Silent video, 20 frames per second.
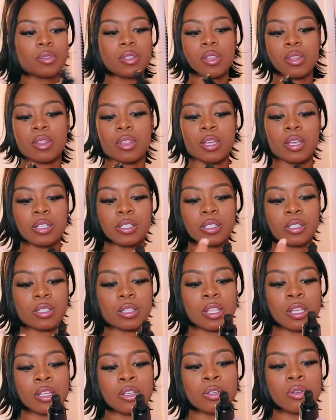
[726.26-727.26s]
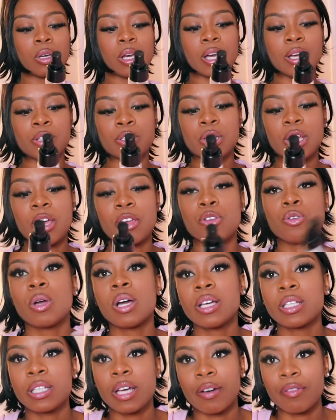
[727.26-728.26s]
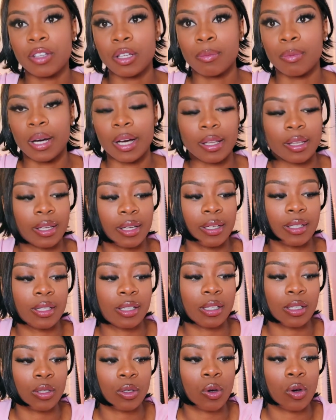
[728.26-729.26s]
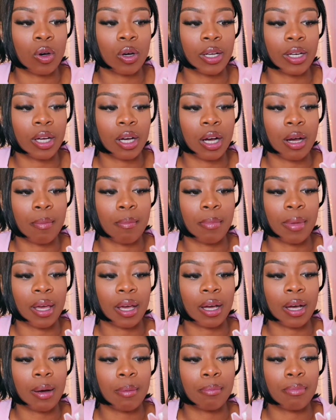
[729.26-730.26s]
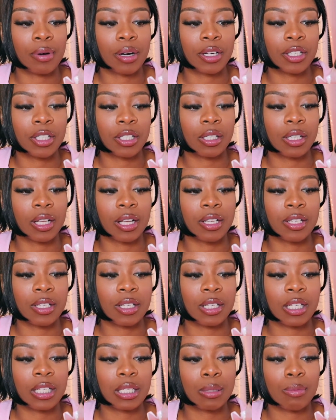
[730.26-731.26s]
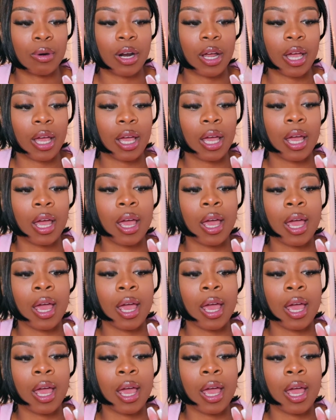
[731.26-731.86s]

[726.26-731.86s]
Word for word: this thing you guys you guys have to buy this it's called a um, makeup brush cleansing spray